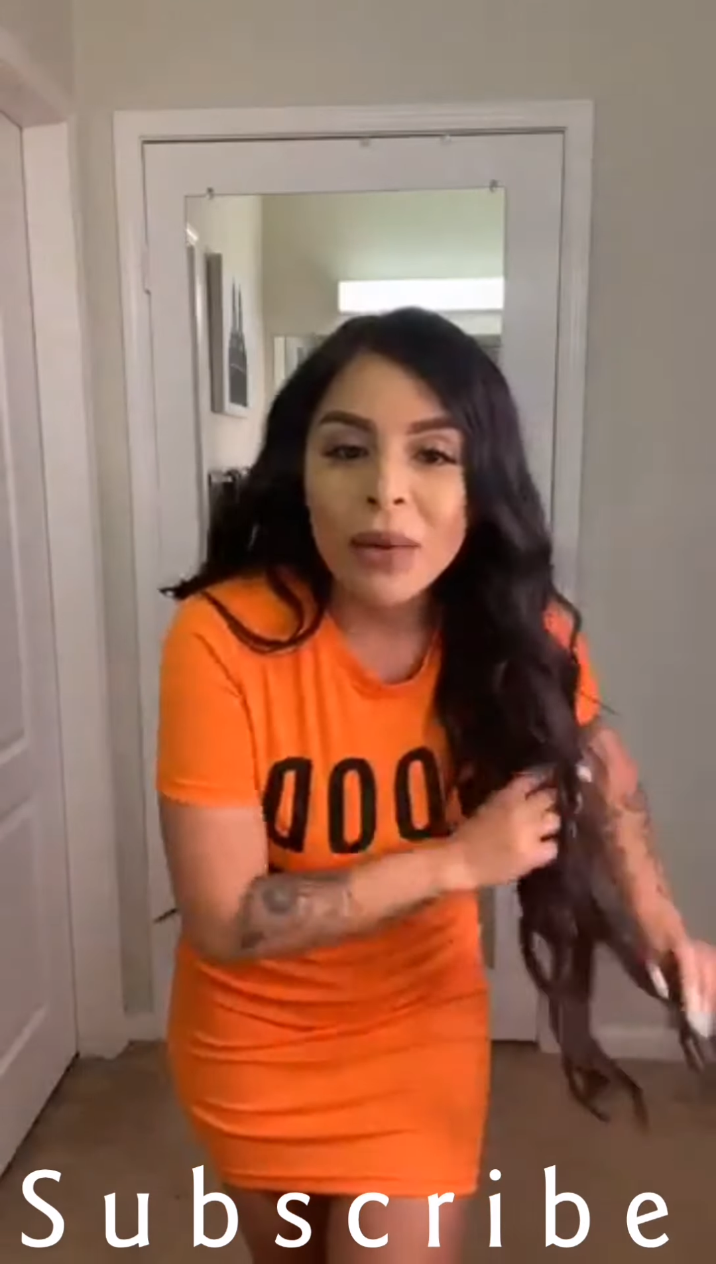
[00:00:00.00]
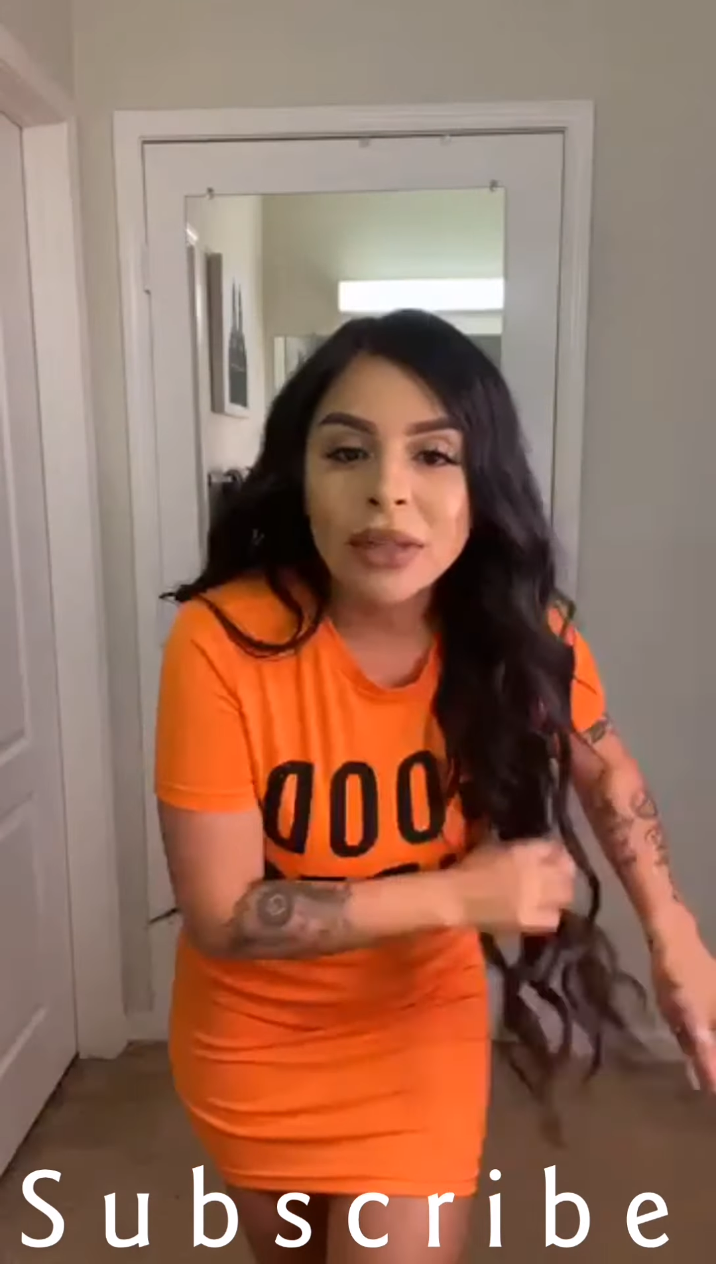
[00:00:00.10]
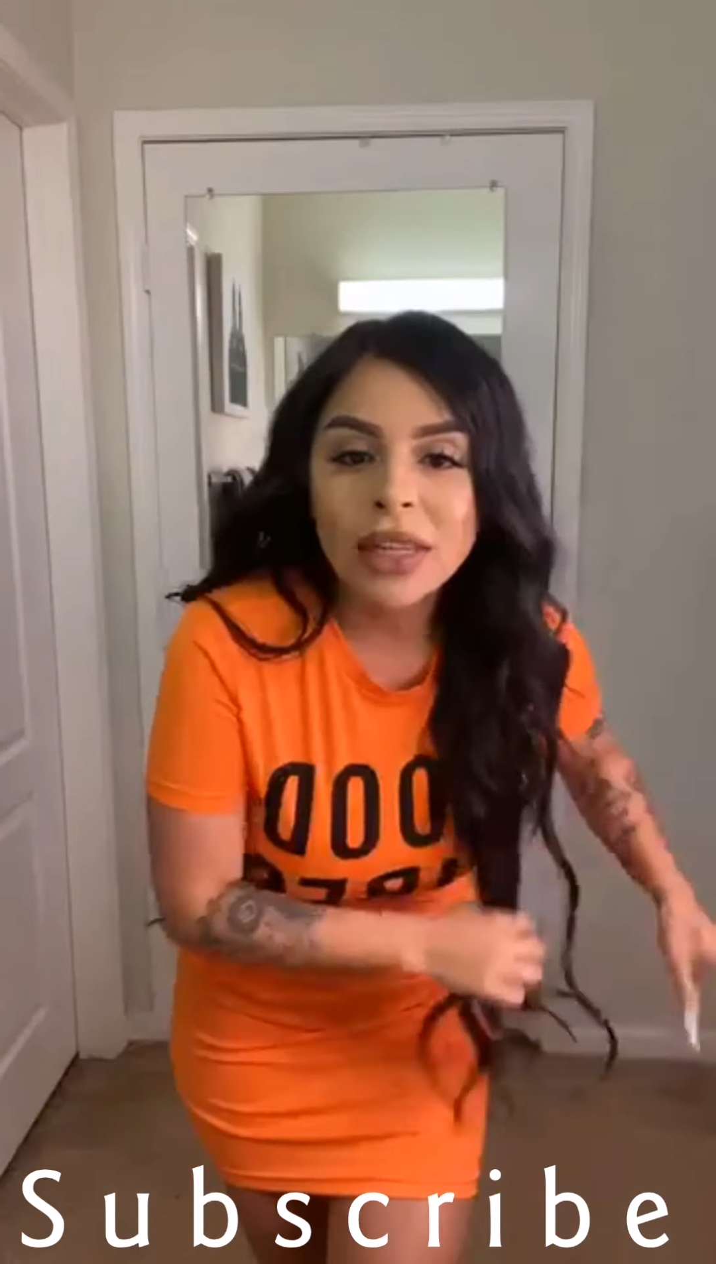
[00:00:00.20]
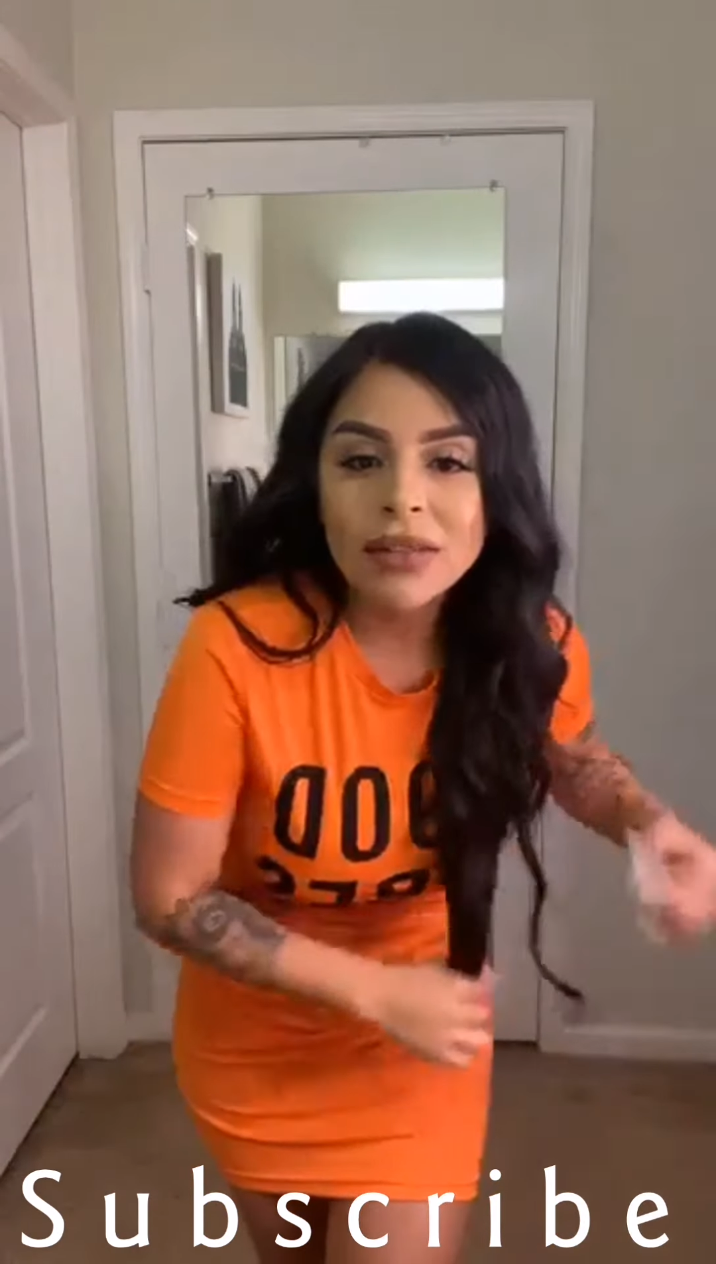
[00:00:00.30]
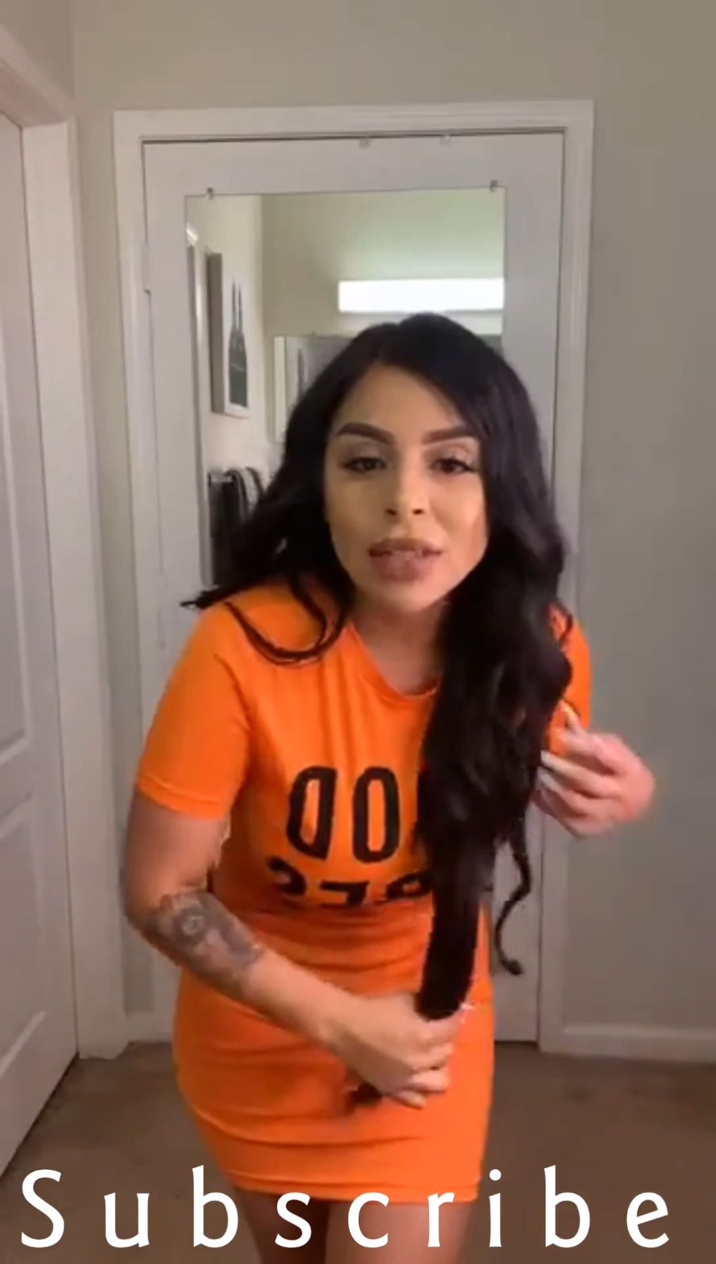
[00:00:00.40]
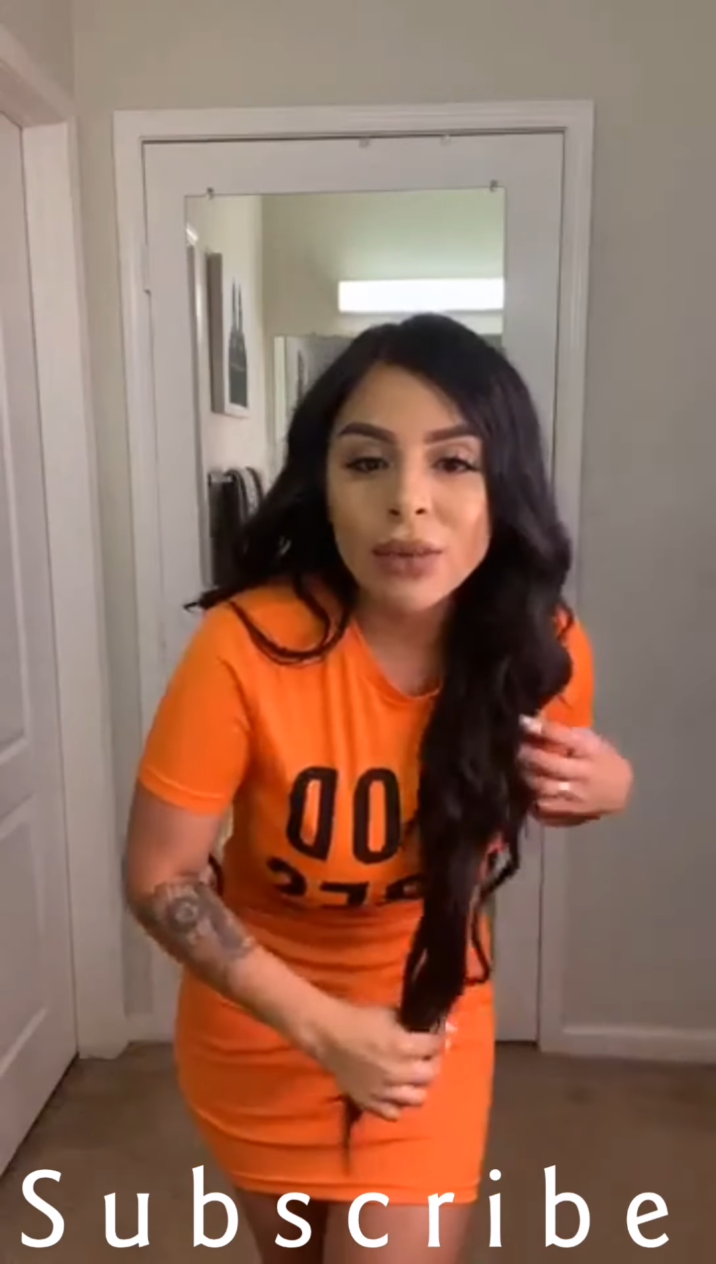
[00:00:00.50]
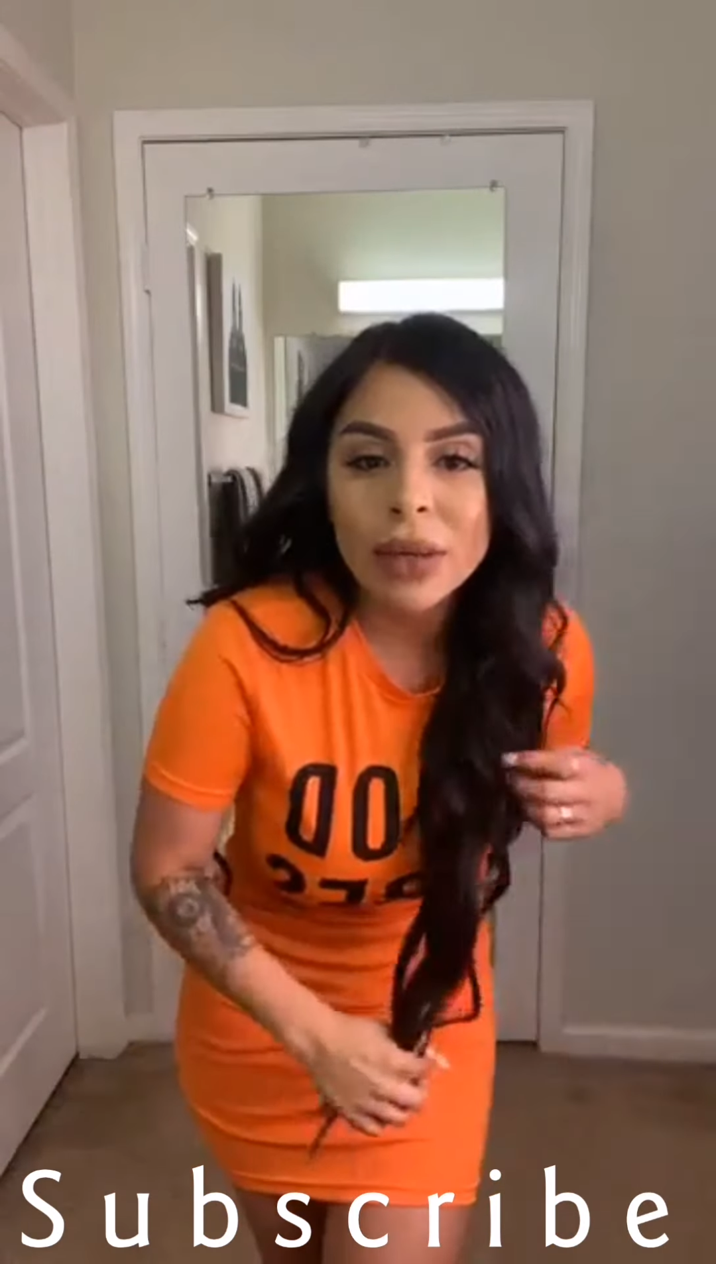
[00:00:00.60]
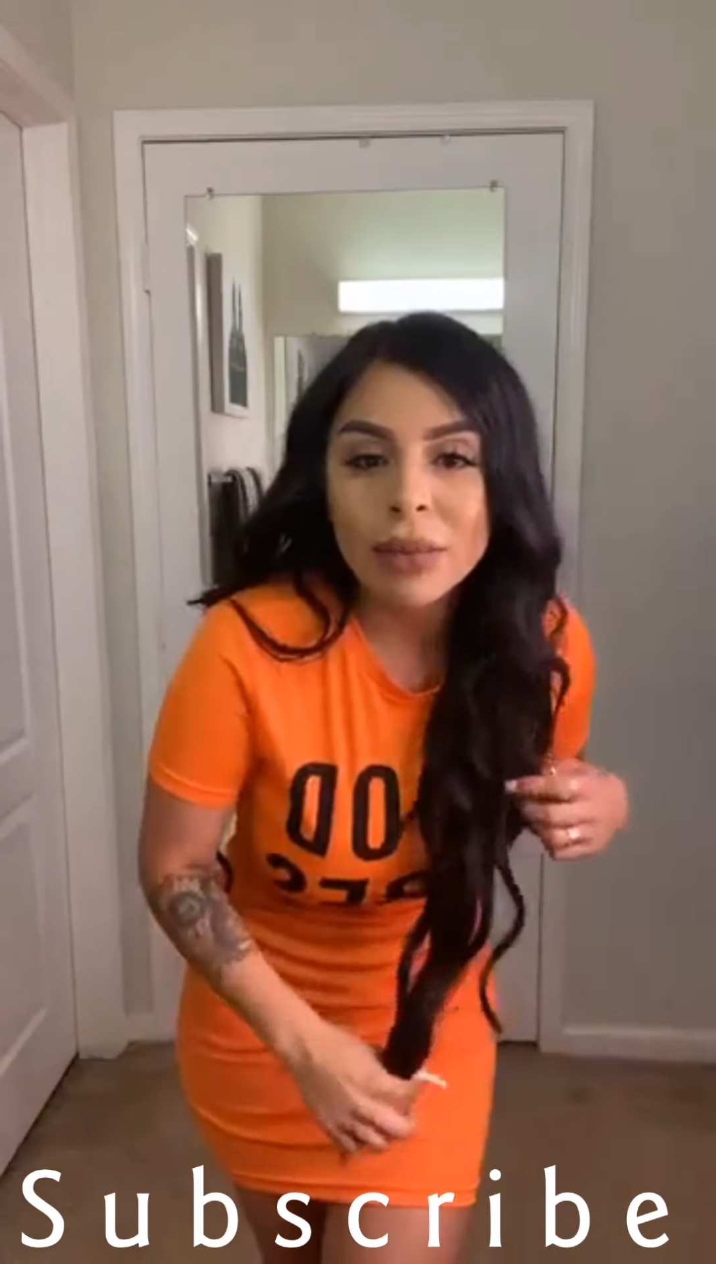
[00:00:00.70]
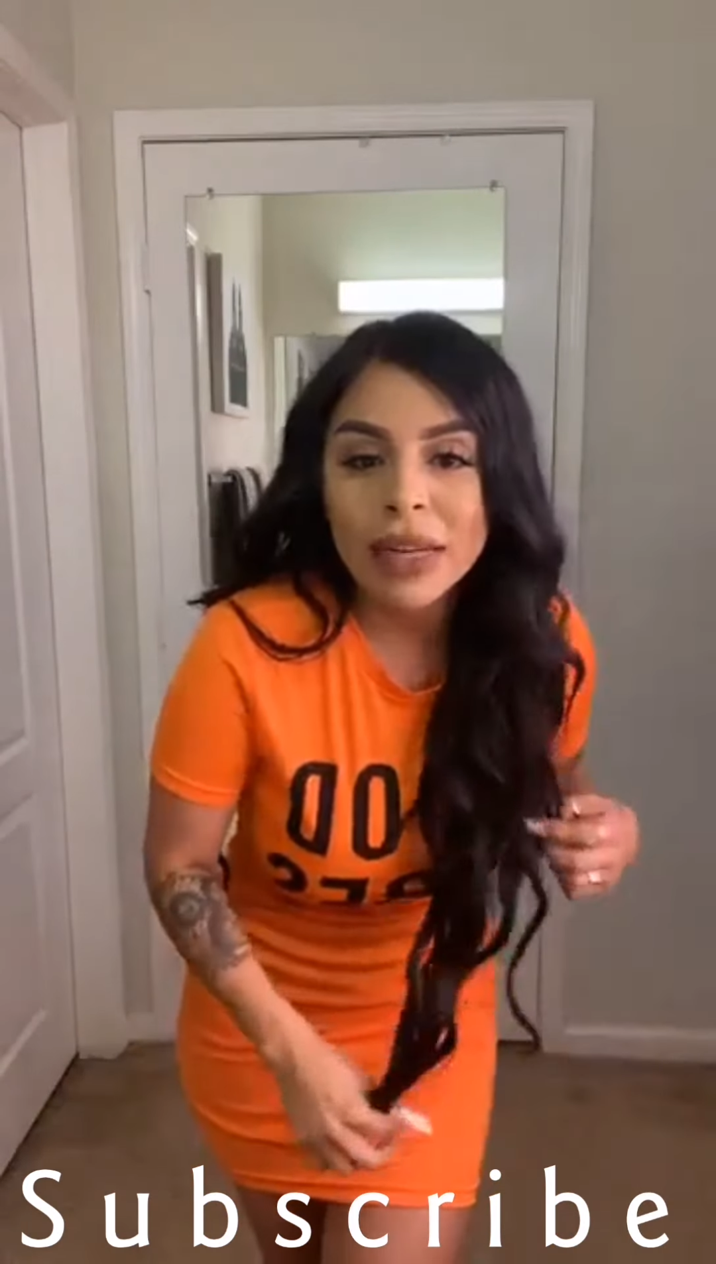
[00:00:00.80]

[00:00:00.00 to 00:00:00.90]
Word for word: I would love to win,